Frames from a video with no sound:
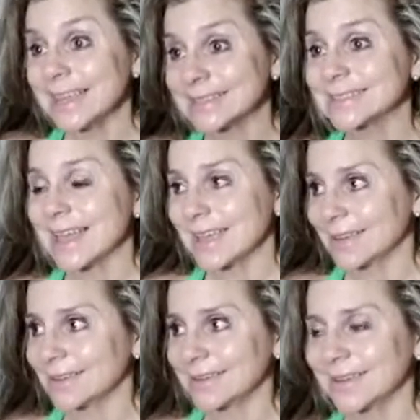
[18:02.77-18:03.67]
it's like,
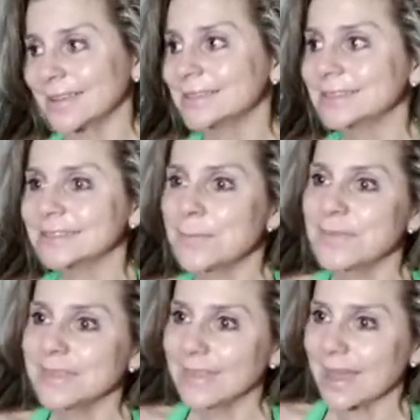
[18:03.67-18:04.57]
it's
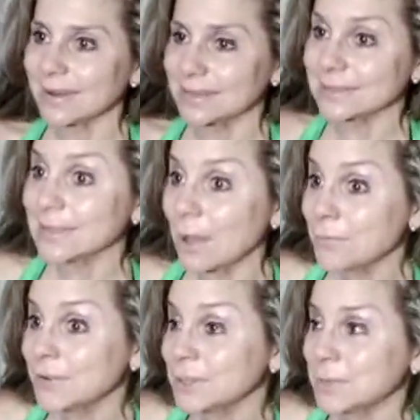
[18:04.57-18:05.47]
something that is
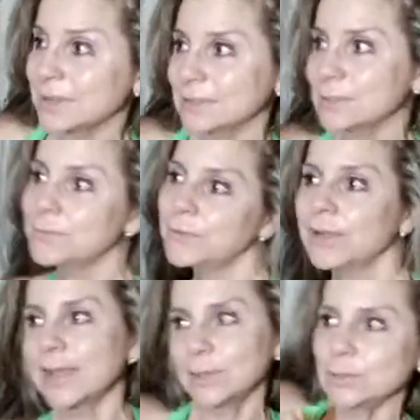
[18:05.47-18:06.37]
selfish because you feel
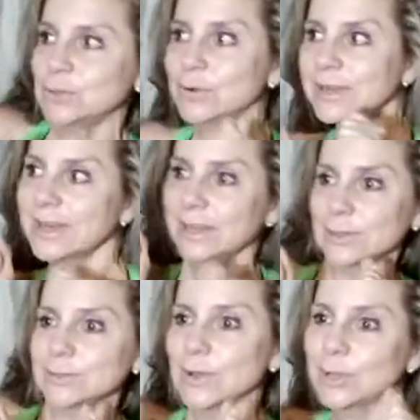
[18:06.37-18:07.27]
like you're doing it and you're
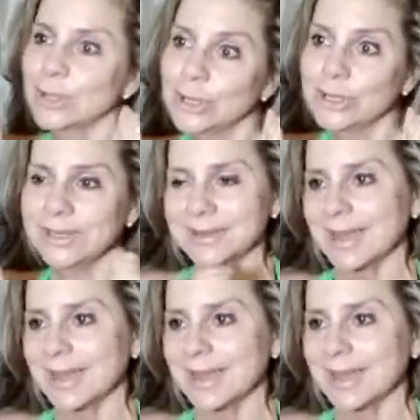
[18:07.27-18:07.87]
so good.